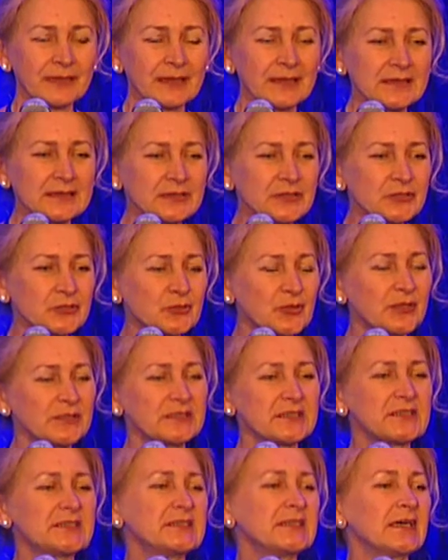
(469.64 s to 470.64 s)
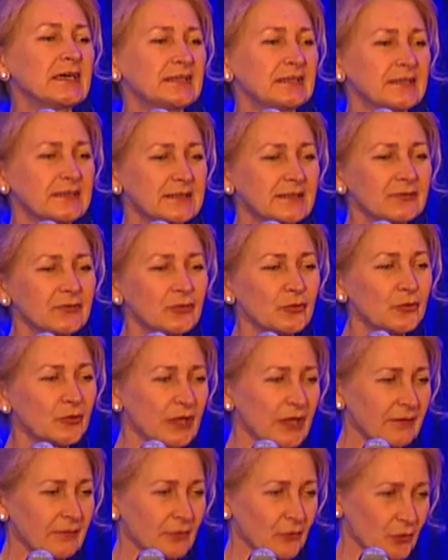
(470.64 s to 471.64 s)
easy to understand that if you
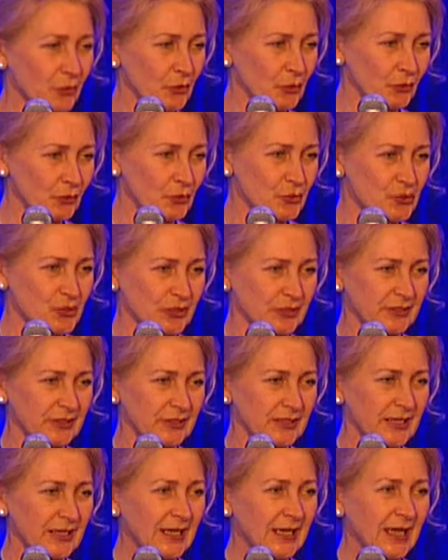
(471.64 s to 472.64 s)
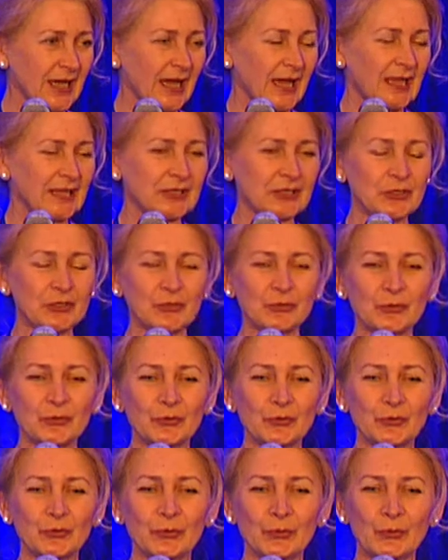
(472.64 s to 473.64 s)
have an oncogene and
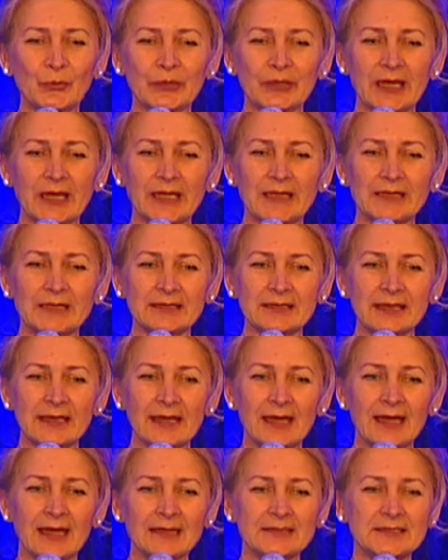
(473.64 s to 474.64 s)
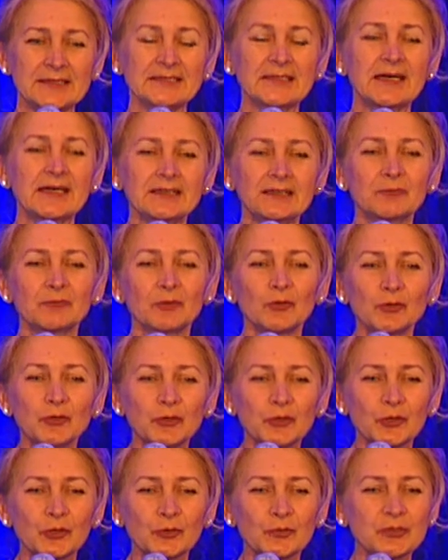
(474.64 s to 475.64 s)
you can design a
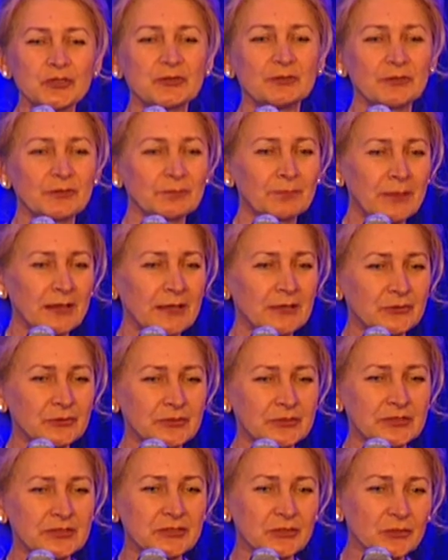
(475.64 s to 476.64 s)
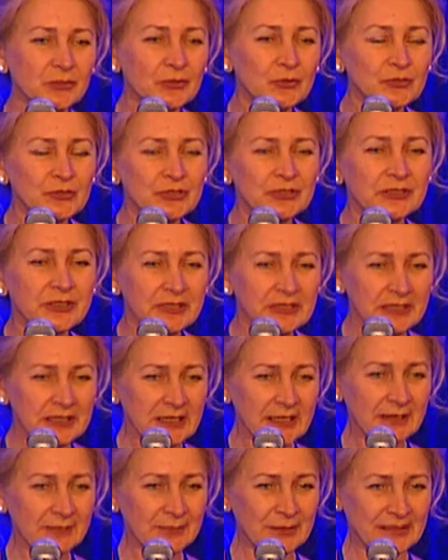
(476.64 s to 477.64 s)
molecule which will bind to this oncogene and
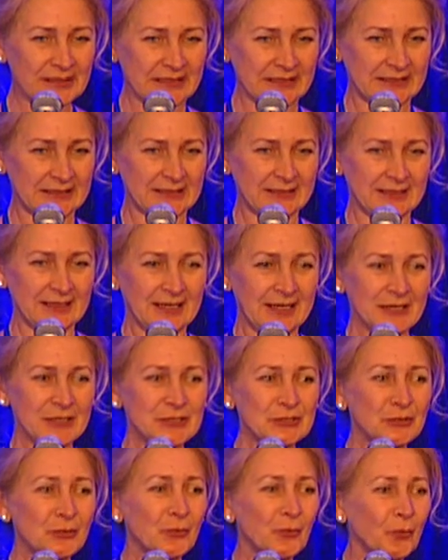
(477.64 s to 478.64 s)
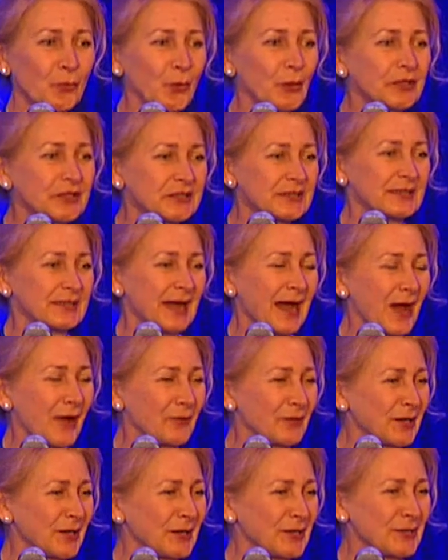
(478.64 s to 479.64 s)
inhibit it, so what?
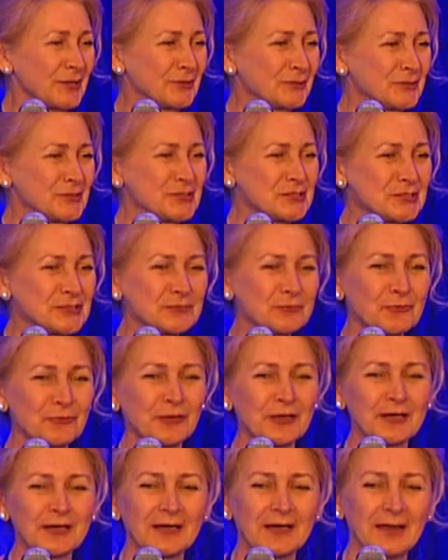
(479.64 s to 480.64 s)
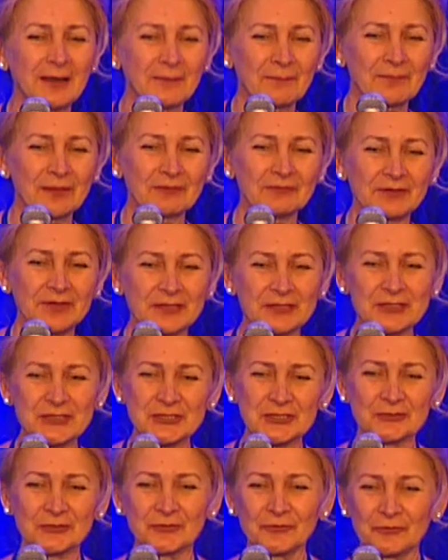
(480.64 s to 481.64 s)
How can you restore the
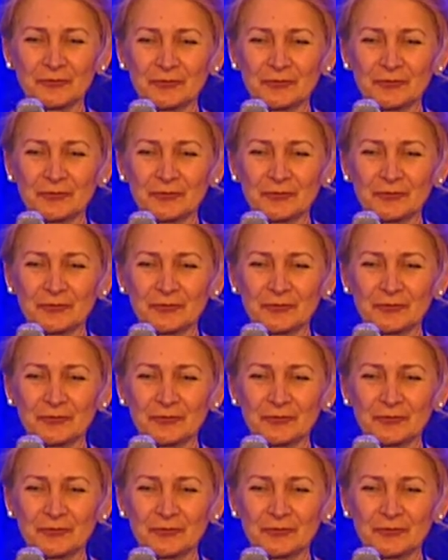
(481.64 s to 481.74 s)
function of